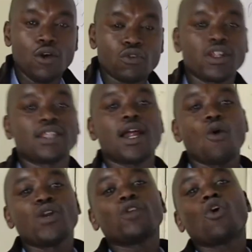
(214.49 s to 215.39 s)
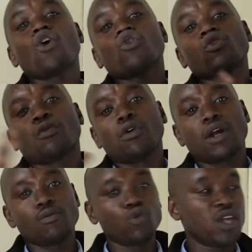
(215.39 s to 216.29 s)
So that now we read all those
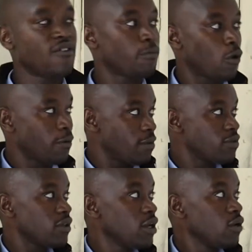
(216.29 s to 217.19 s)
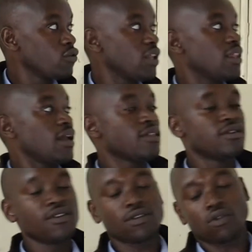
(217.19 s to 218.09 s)
programs which have problems, so that at
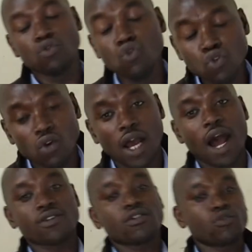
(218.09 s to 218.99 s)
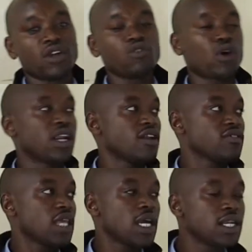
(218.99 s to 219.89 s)
least you as a student you can
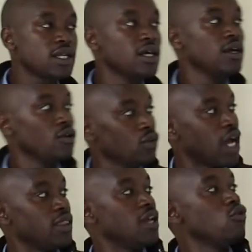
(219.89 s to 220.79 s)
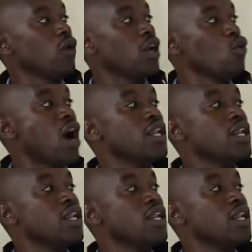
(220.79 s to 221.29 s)
understand, and then you can